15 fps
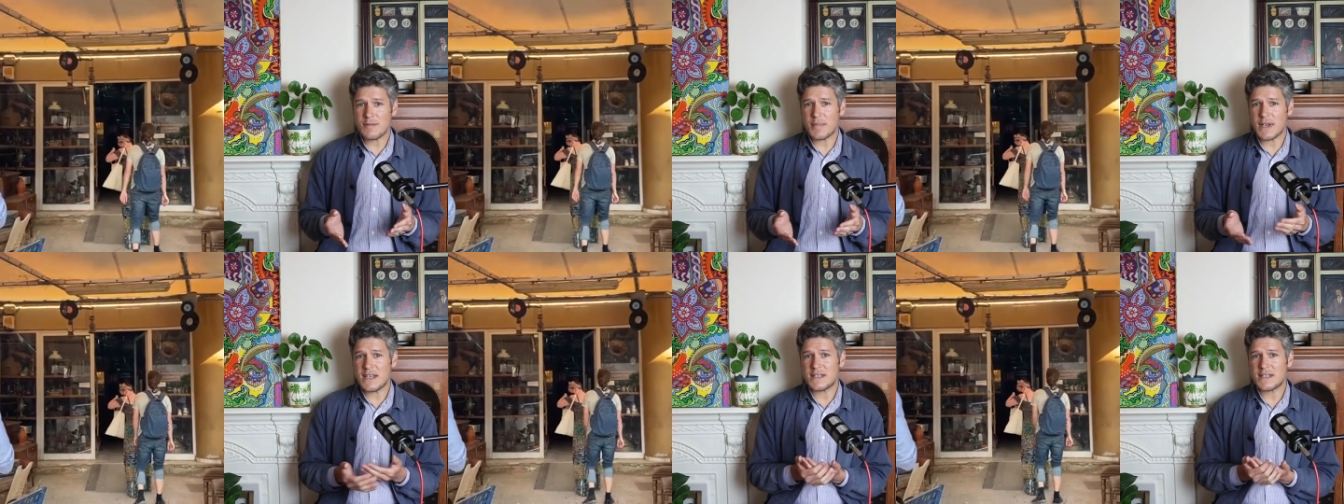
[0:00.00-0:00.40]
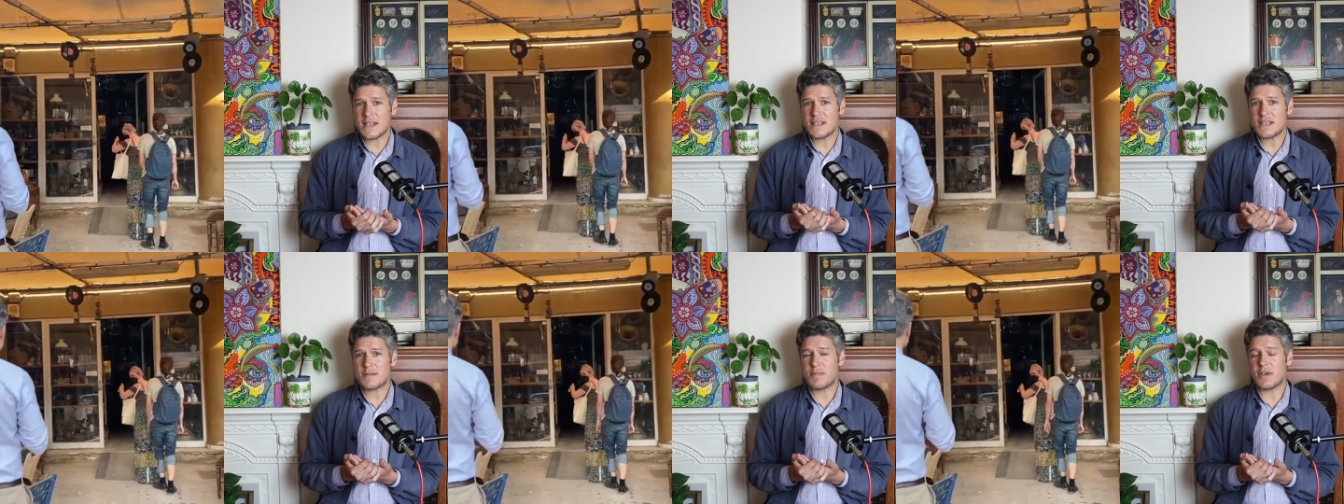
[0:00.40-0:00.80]

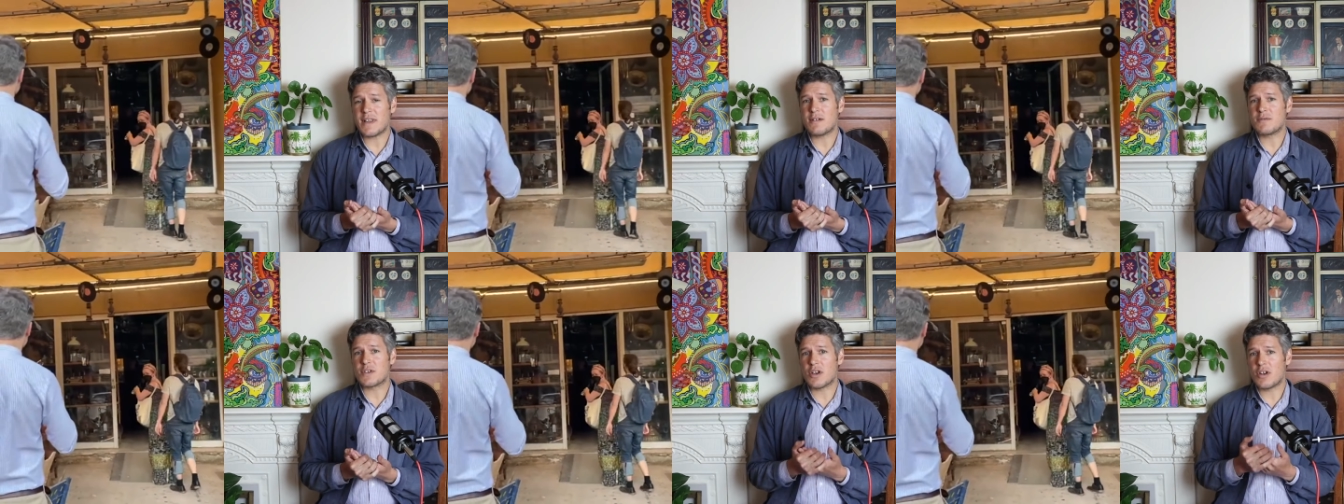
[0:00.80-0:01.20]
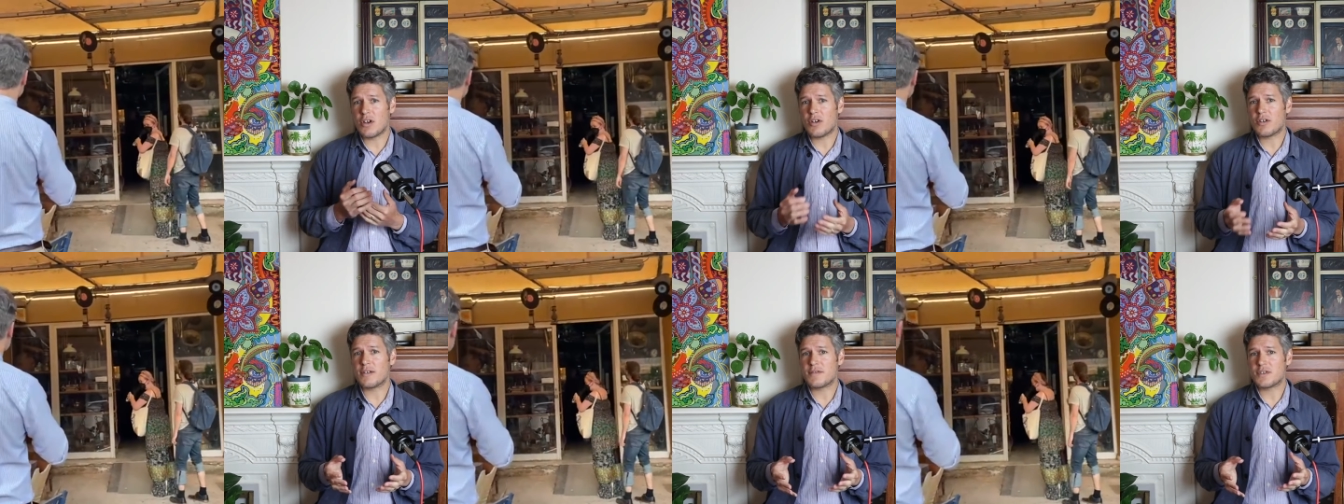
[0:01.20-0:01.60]
pieces, but there was a
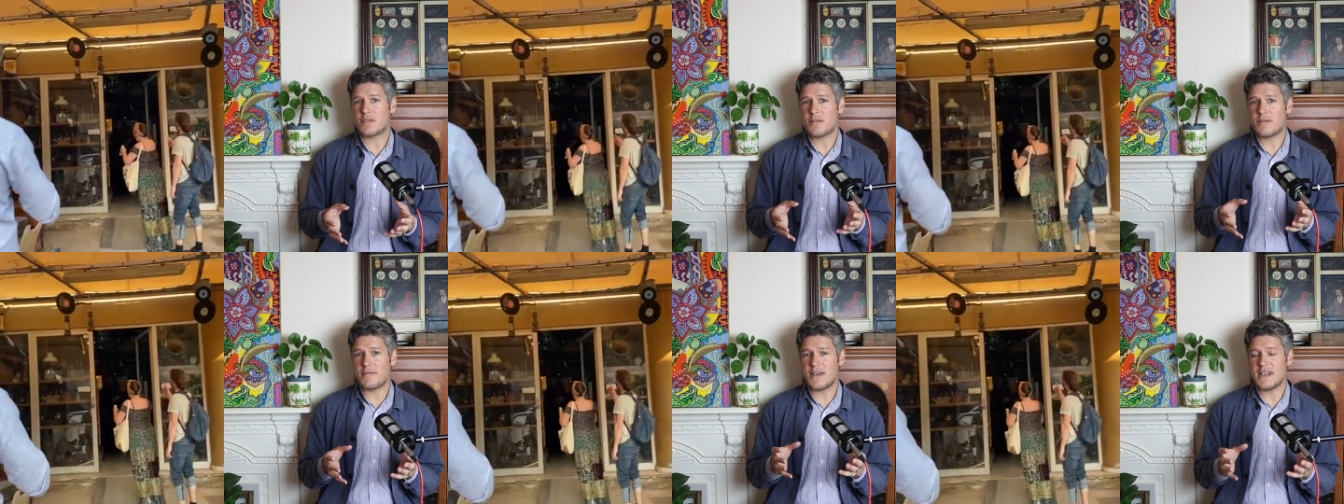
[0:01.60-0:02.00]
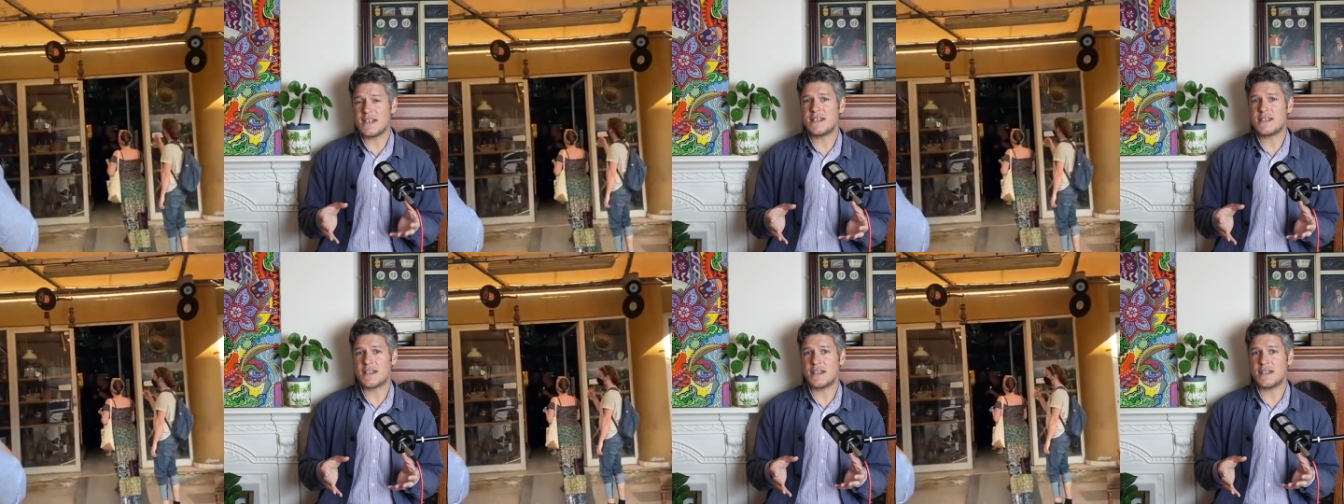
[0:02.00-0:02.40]
lot of sort of
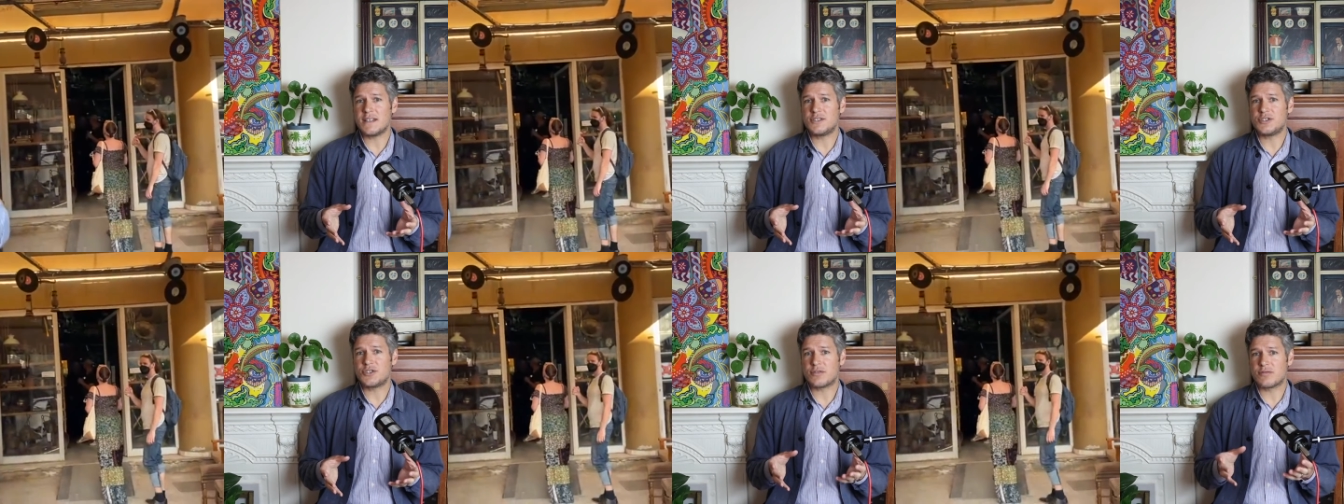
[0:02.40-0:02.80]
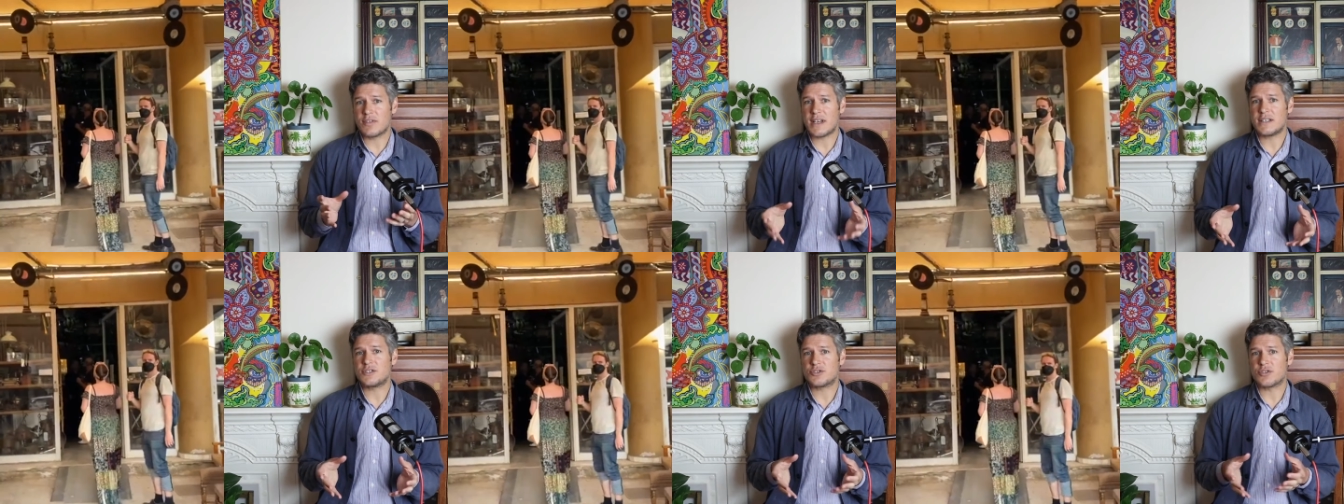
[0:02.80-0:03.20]
vintage,
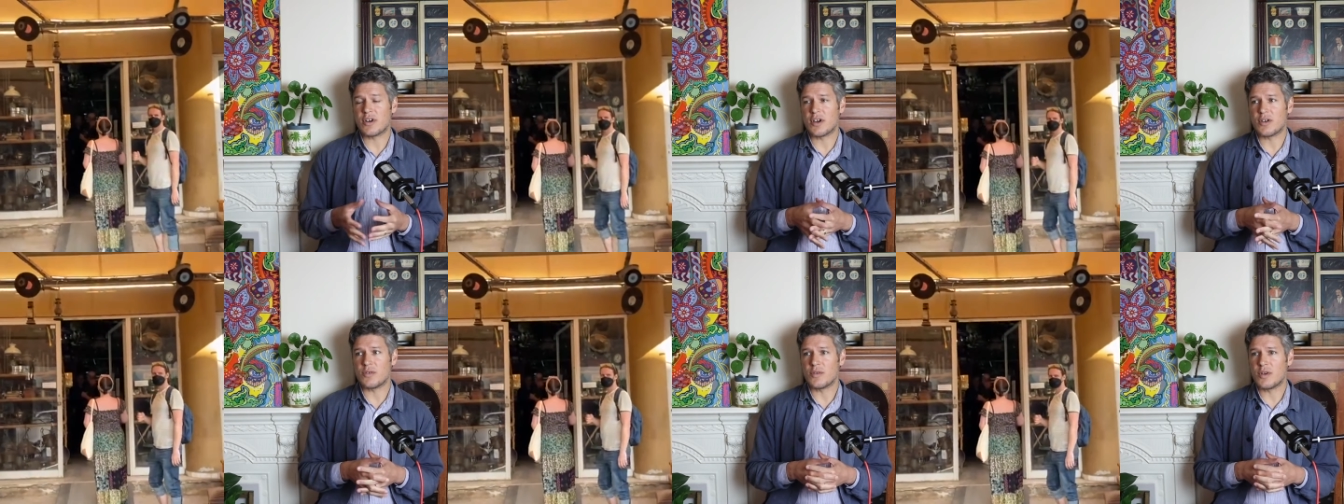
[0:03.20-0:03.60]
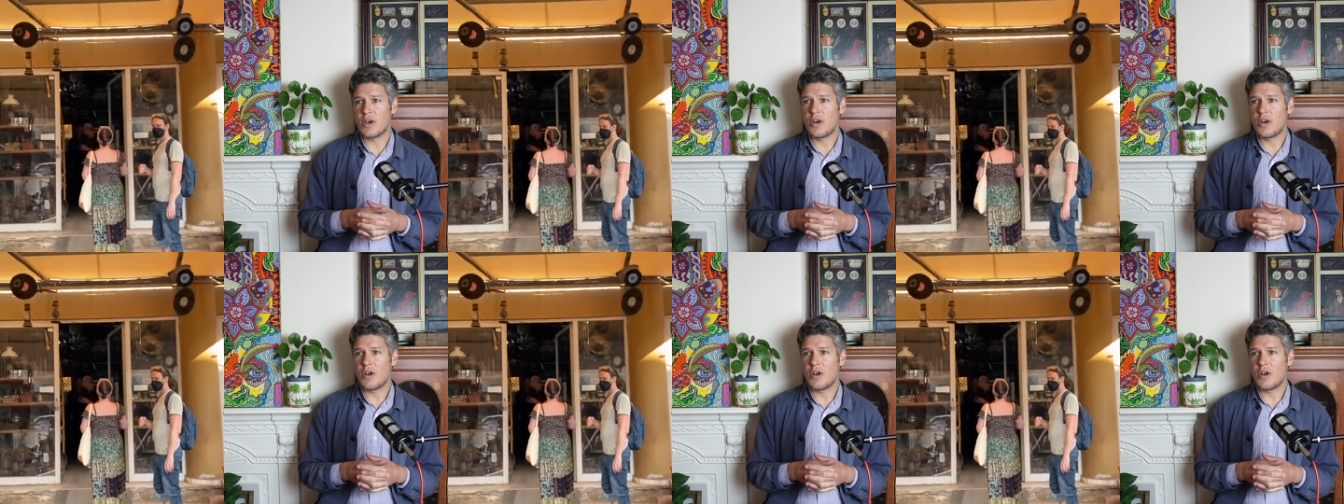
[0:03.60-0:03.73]
retro